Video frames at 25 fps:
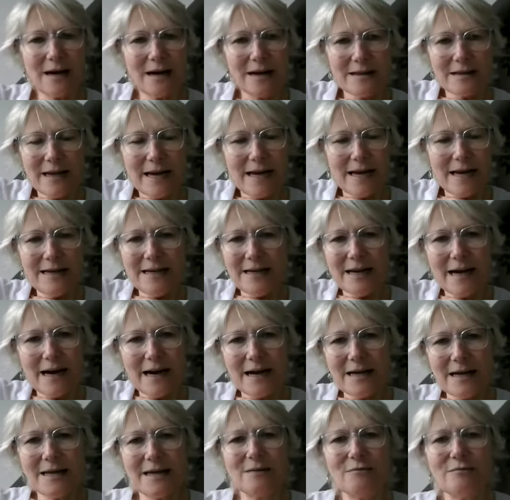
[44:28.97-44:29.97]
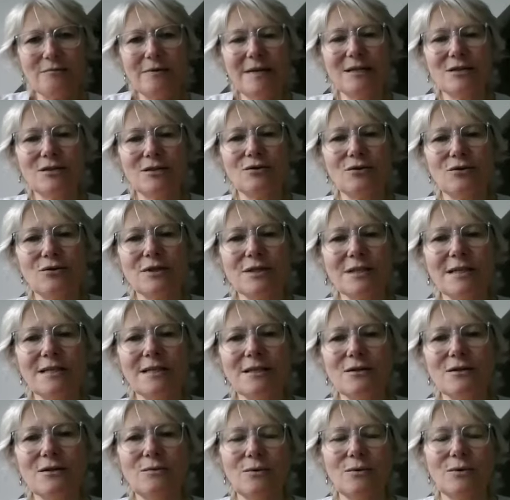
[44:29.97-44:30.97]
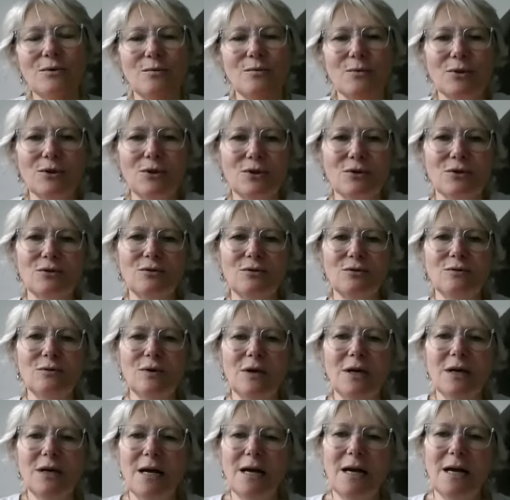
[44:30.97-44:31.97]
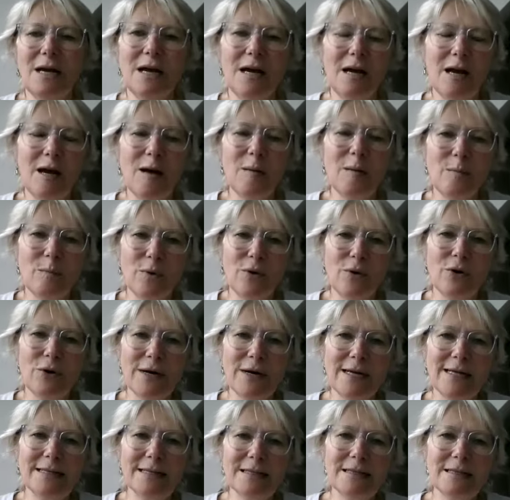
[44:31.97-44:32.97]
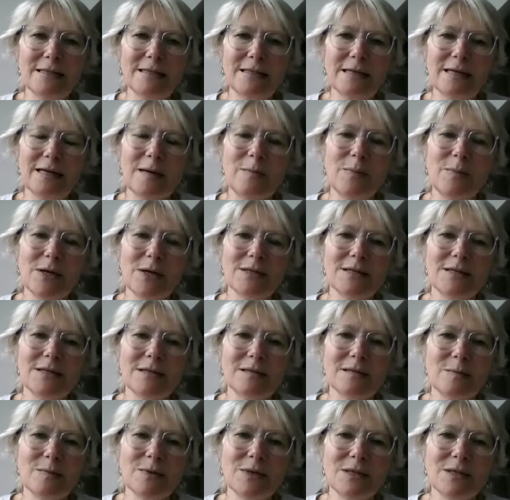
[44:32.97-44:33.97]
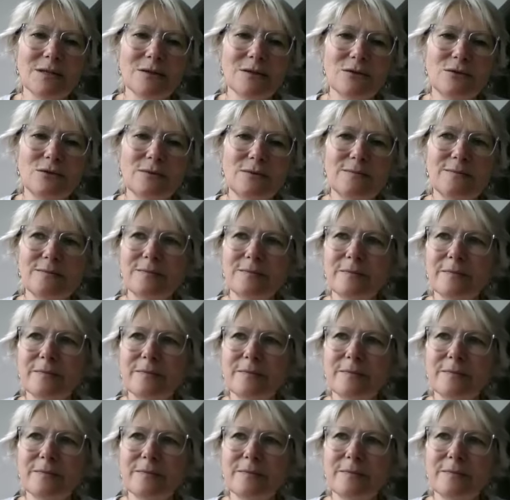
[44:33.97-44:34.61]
Are there any other resources you would want to point participants to?